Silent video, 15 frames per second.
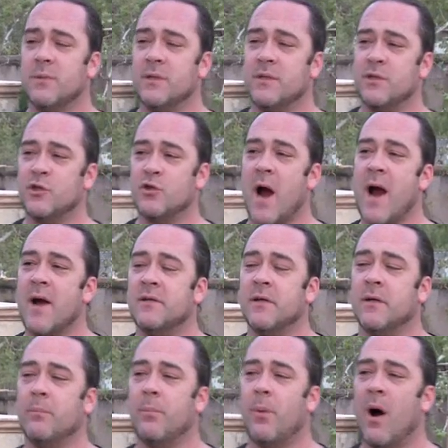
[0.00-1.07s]
to be
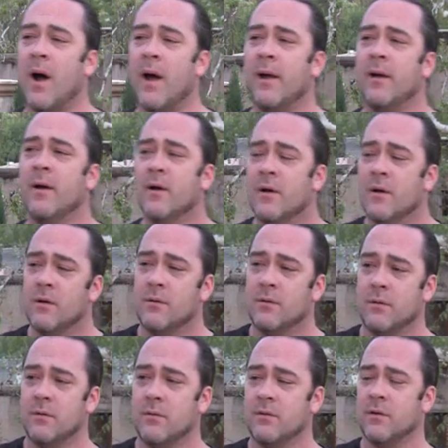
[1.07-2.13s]
distracted by
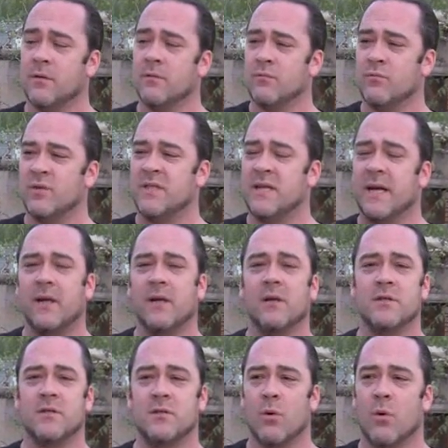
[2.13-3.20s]
those
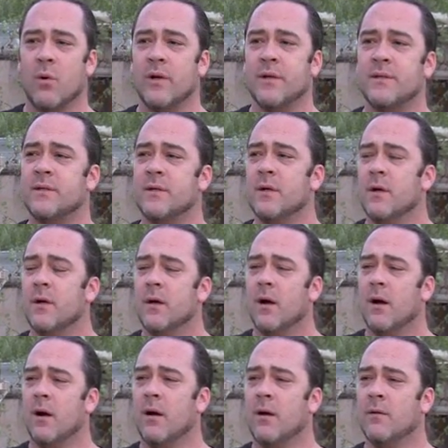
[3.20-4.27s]
ridiculous stories
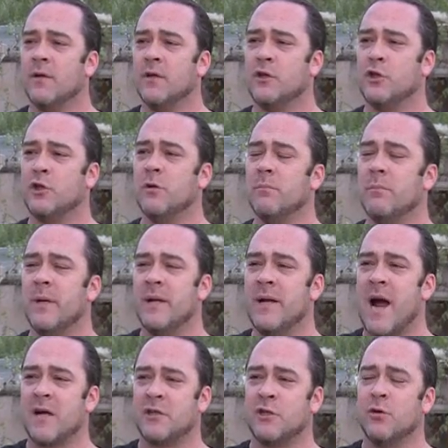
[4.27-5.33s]
that shouldn't be
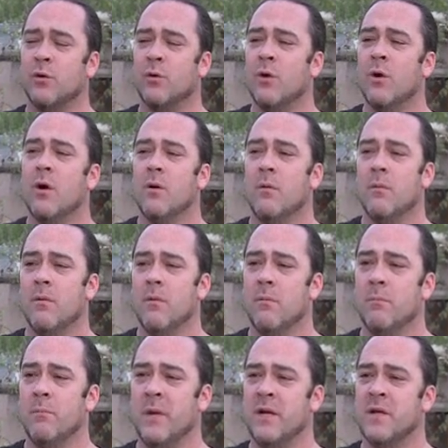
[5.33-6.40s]
national
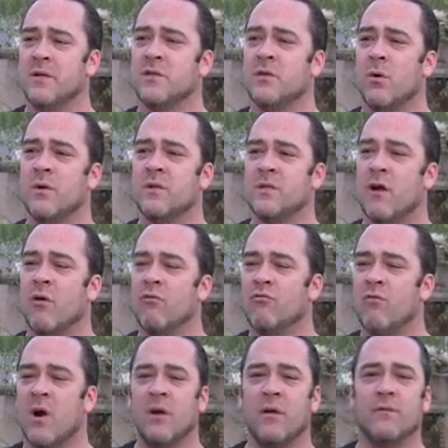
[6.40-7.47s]
media stories that are
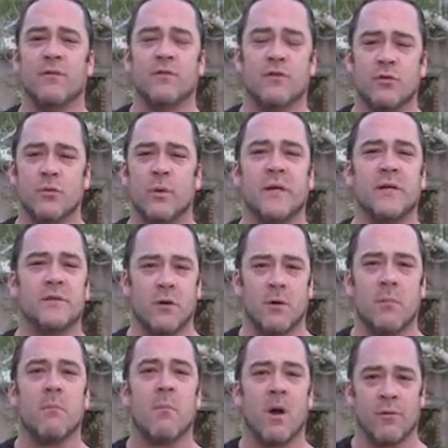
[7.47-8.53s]
running for 2 weeks
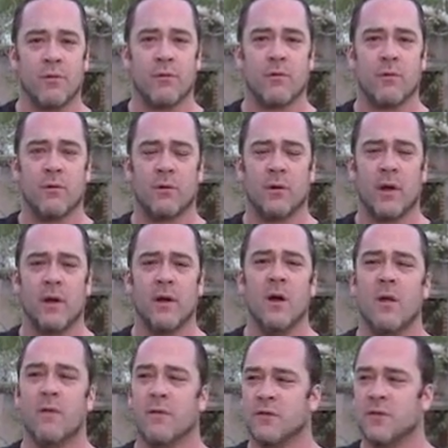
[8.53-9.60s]
or a month. Okay,
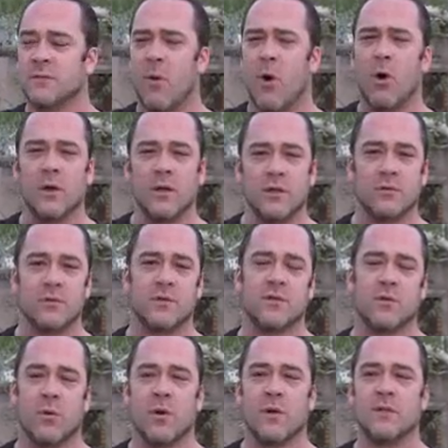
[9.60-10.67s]
they're small interest
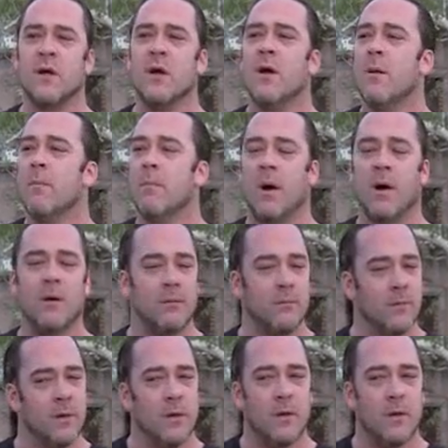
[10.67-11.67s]
stories, but